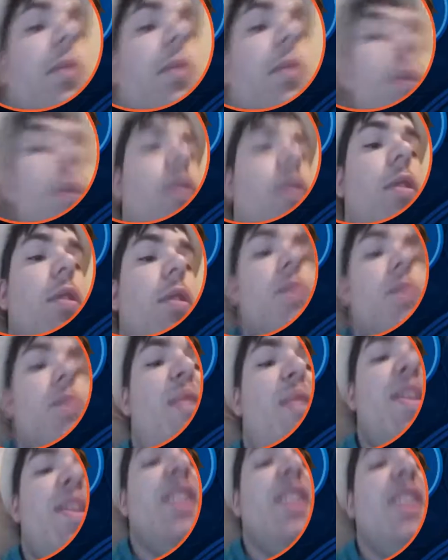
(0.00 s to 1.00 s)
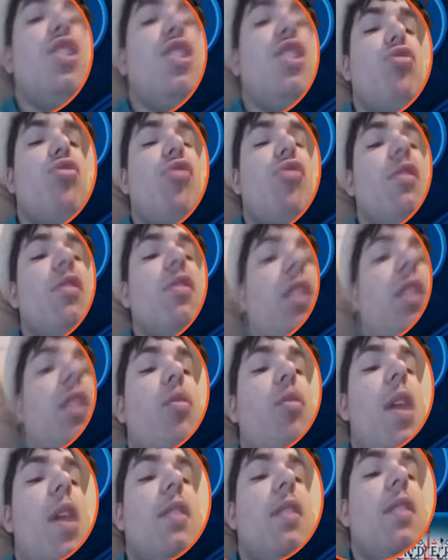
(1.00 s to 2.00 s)
My penis is grown a little bit,
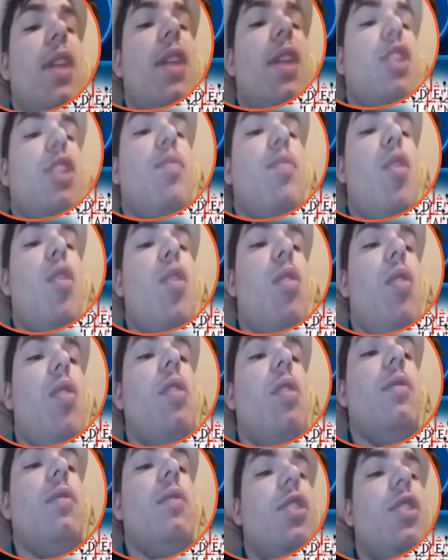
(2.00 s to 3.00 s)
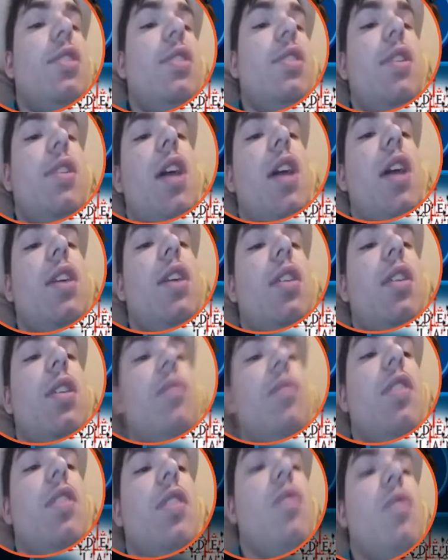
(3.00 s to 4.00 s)
like smaller, which is not good, but oh
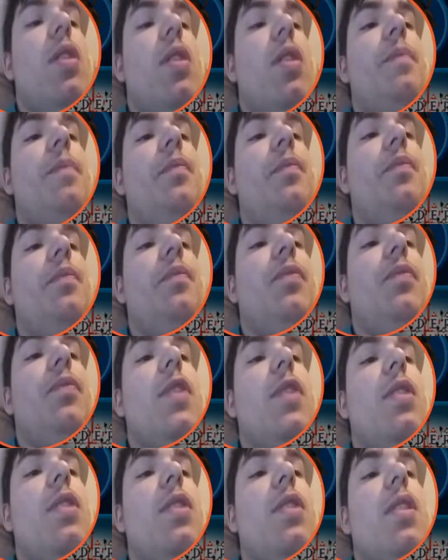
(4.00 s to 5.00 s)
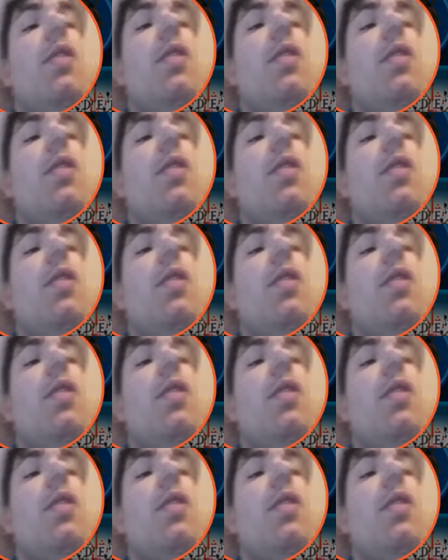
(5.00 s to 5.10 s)
well. At least we